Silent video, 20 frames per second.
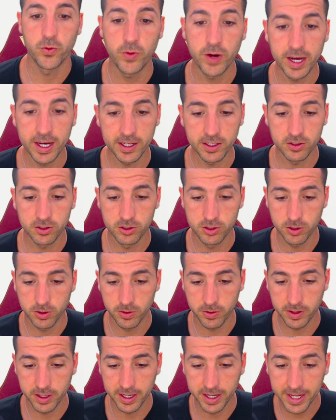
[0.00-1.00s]
Right,
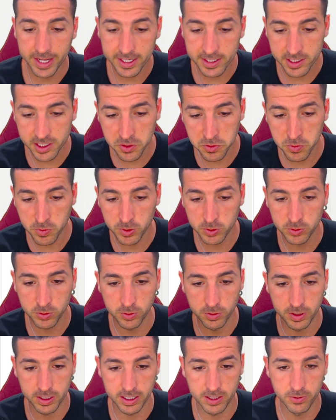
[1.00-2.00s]
so the next thing we want to
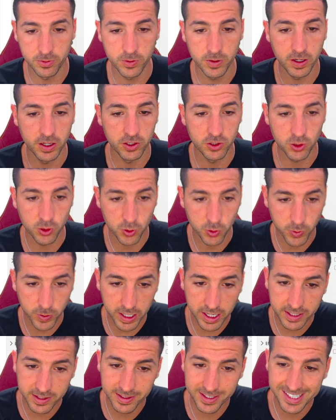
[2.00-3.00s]
do now is to
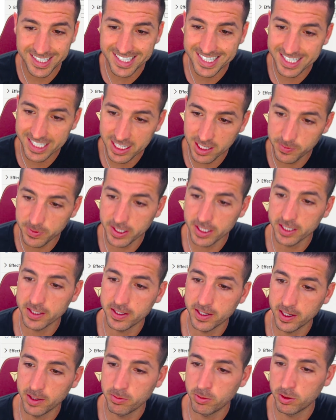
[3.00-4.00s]
add this summary
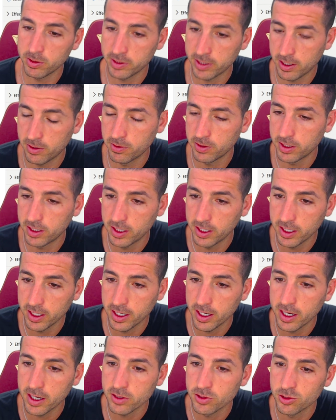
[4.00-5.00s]
table down here,